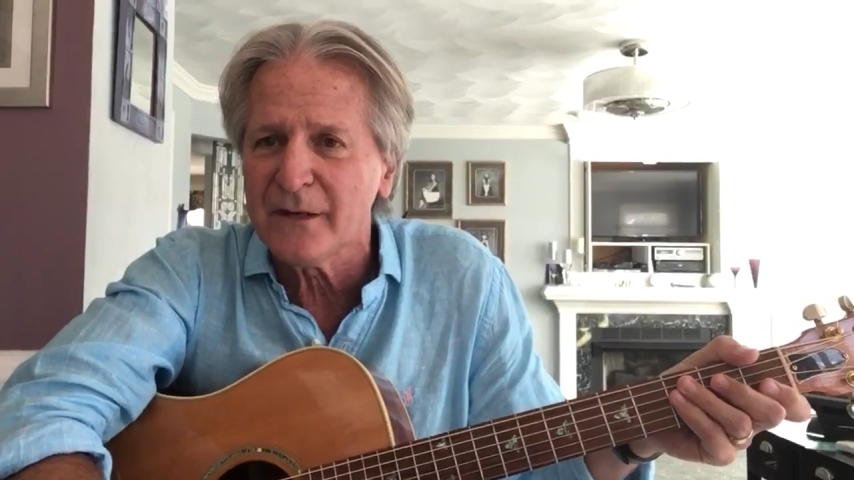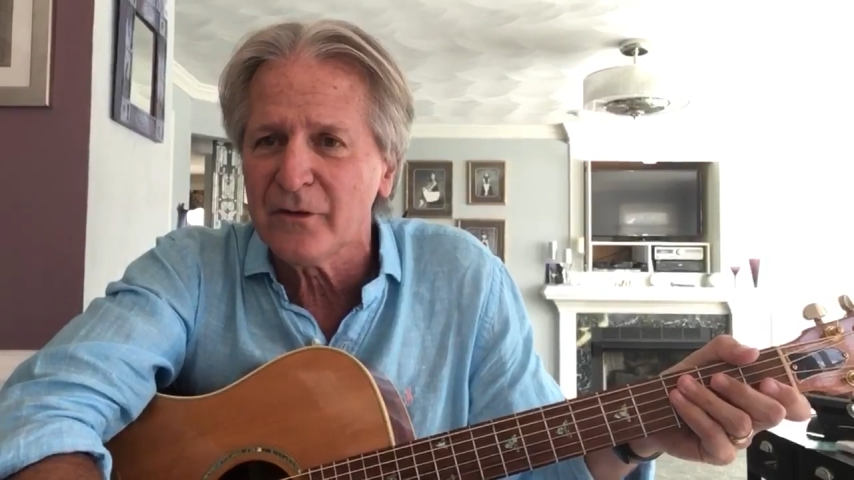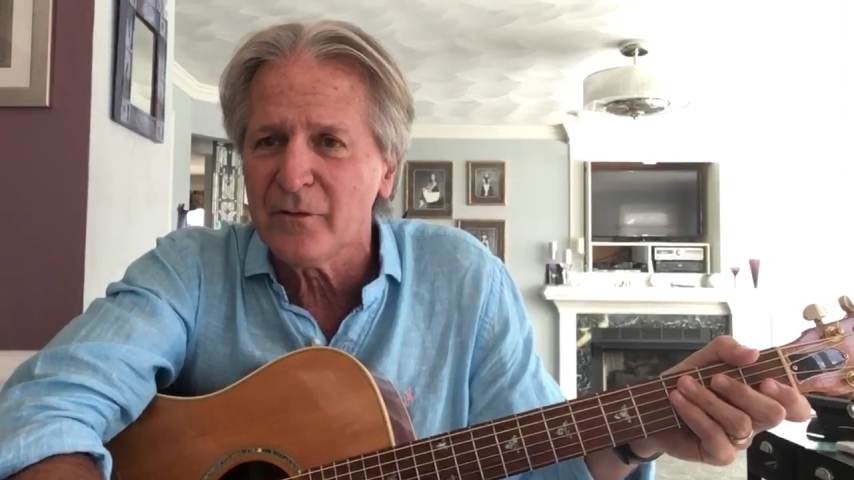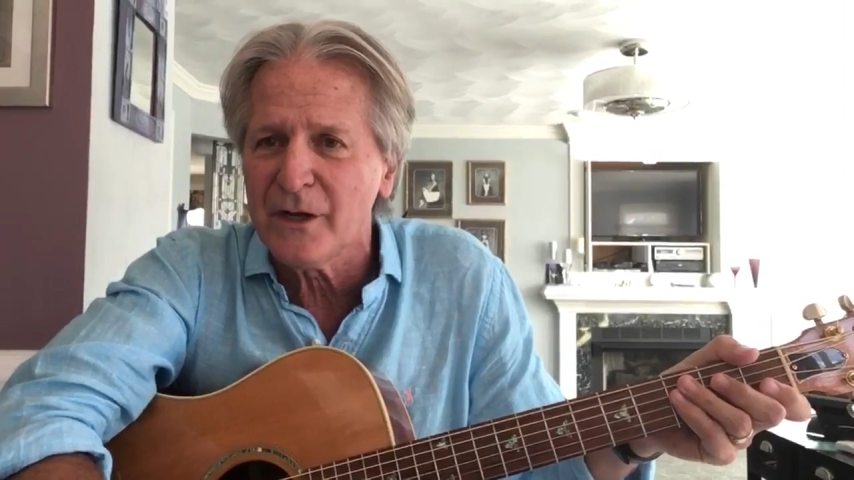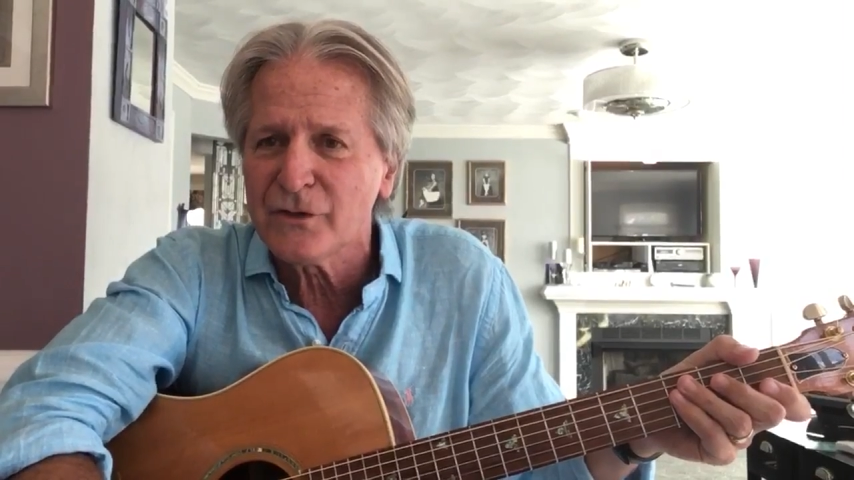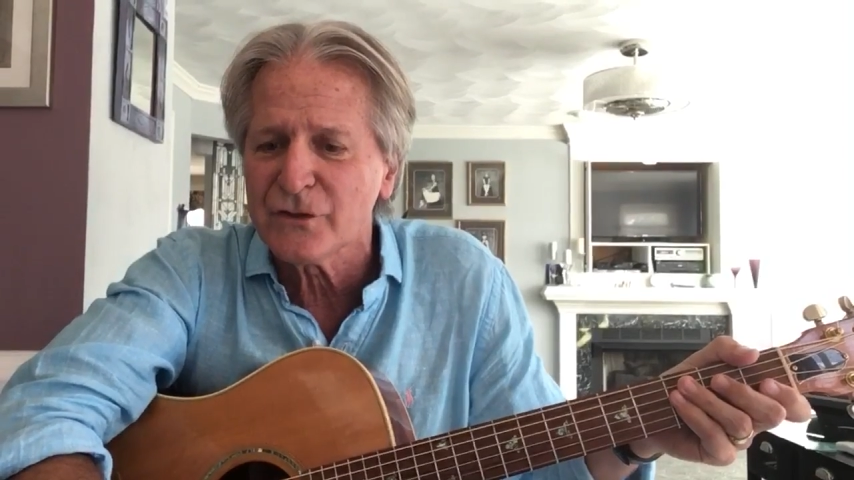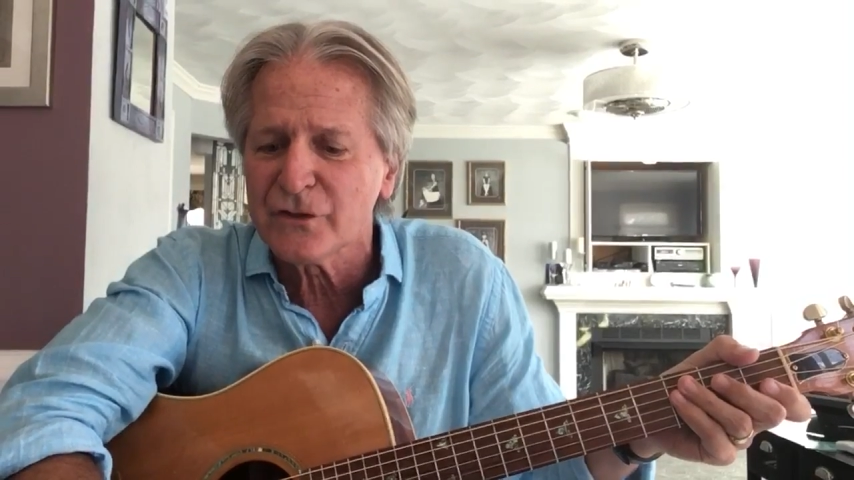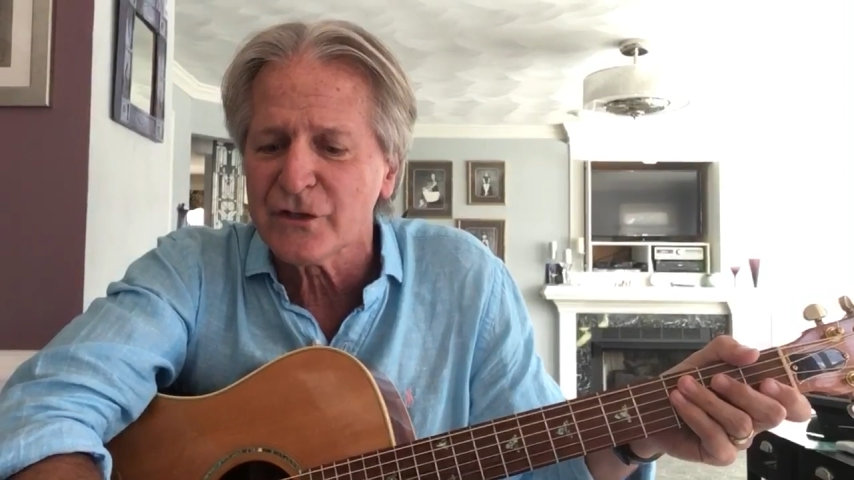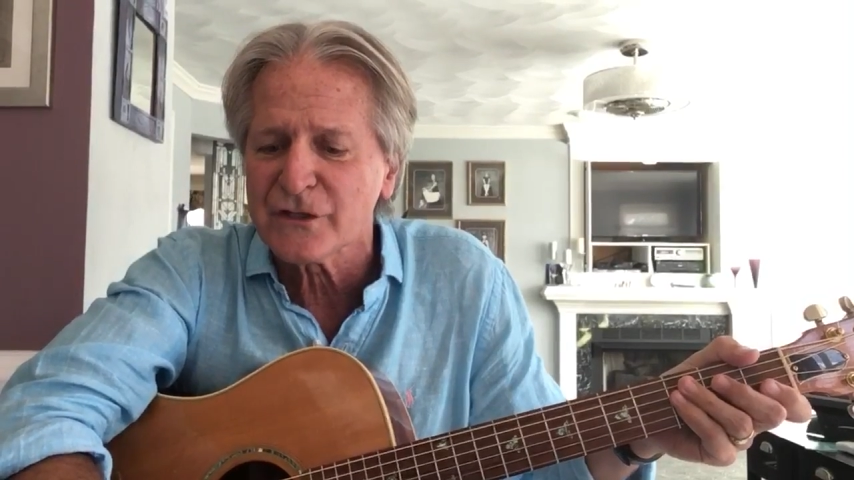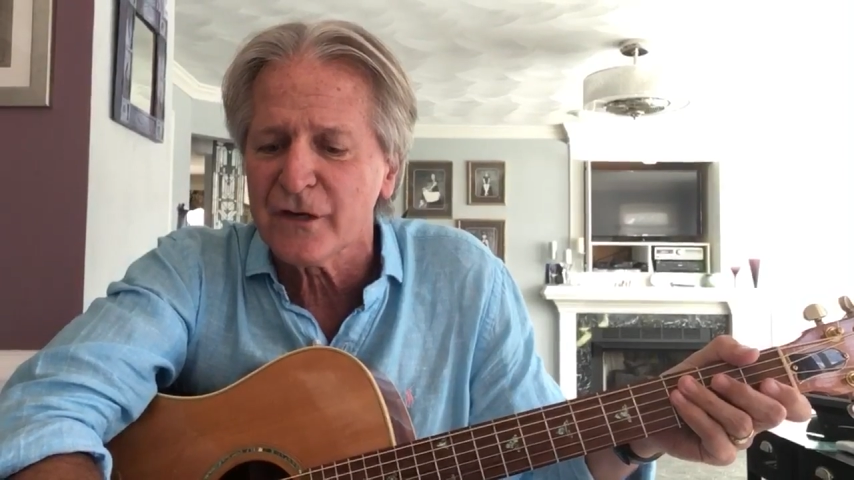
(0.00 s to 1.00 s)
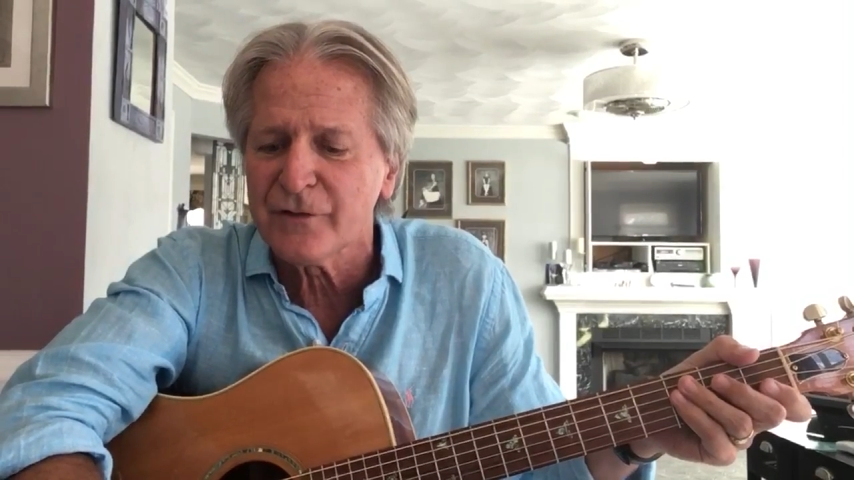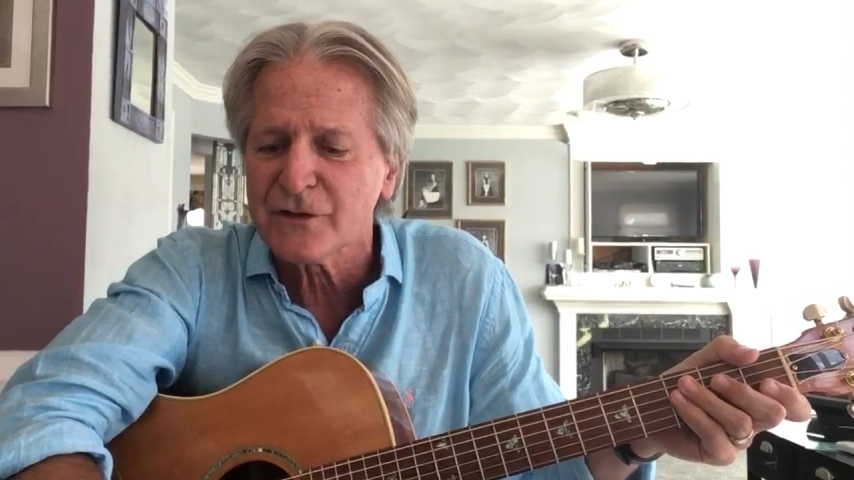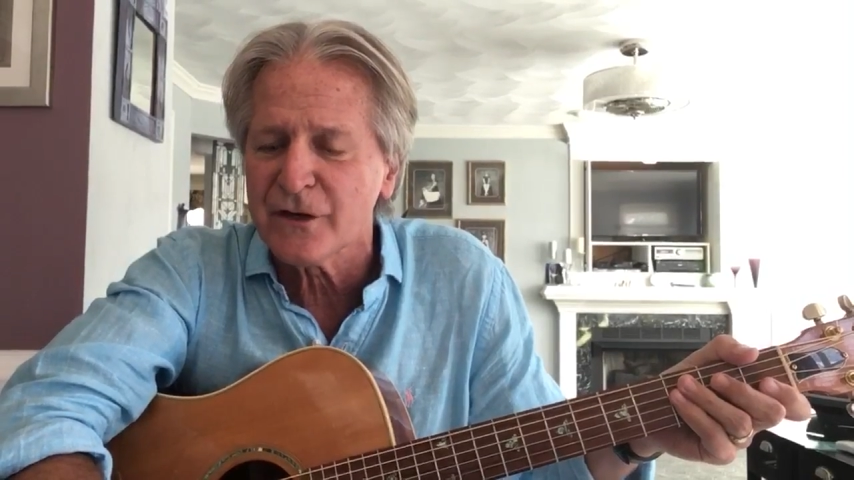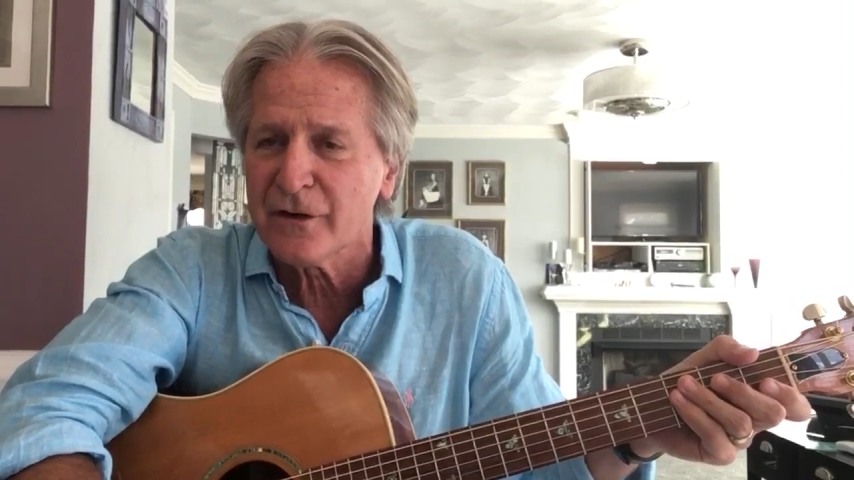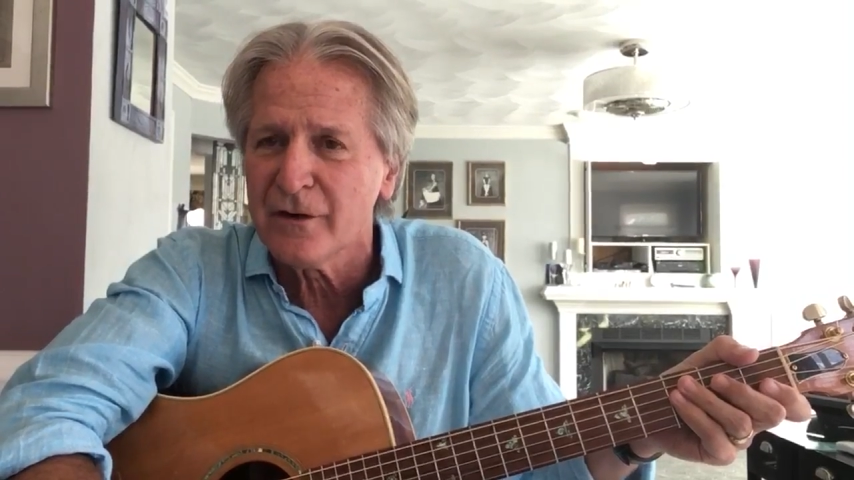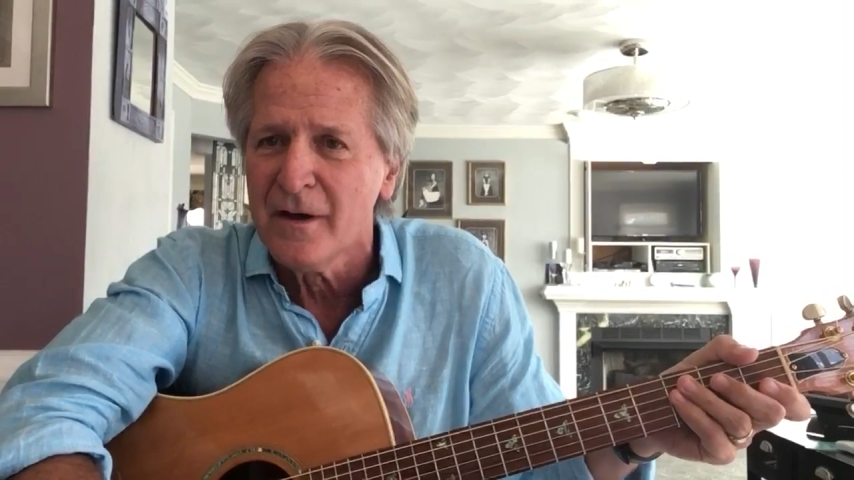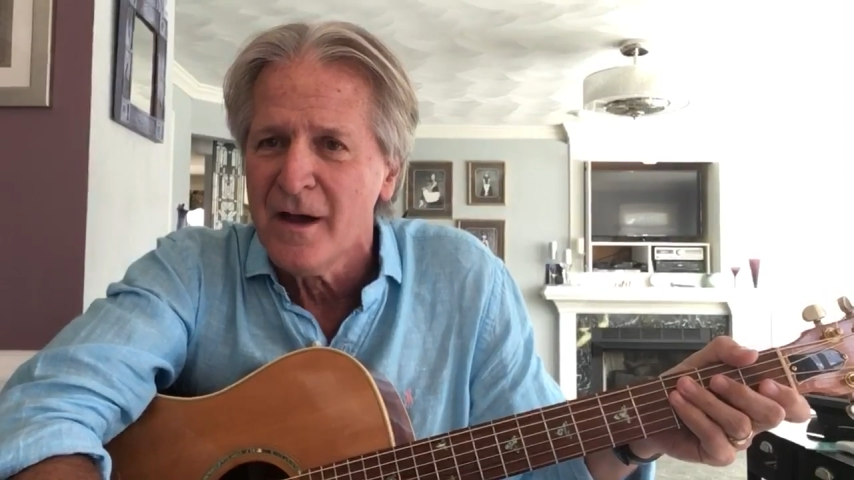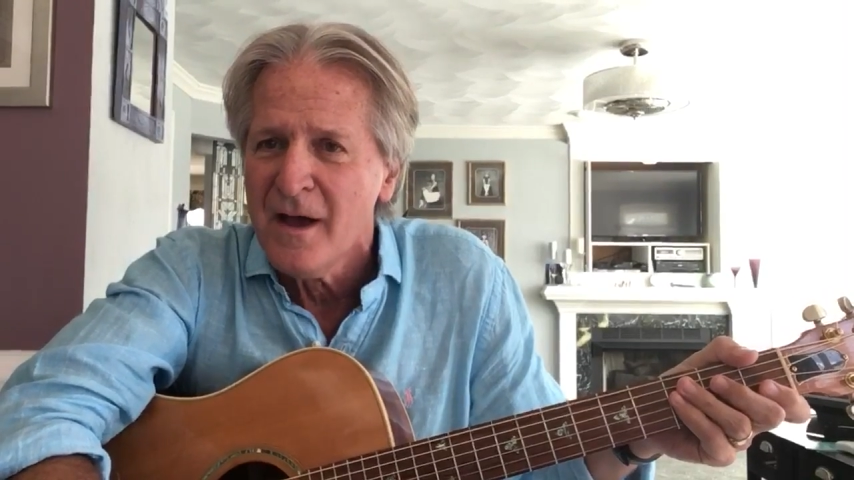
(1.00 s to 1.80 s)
a donation to the Suffolk Center,